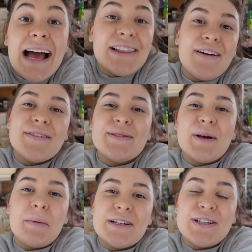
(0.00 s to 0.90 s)
I love you
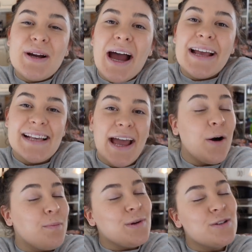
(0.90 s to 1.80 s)
so much, you guys. I
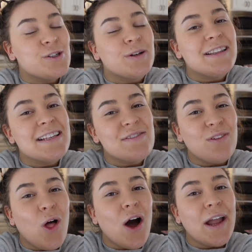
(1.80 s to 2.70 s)
hope you enjoyed this
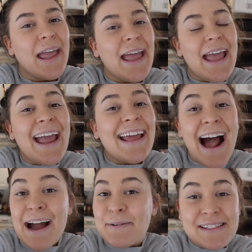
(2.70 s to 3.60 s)
vlog and
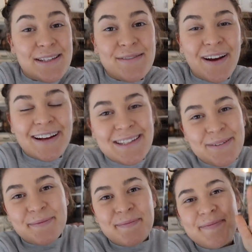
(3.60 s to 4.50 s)
I will see you very
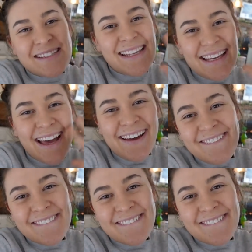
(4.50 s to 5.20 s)
soon. See ya.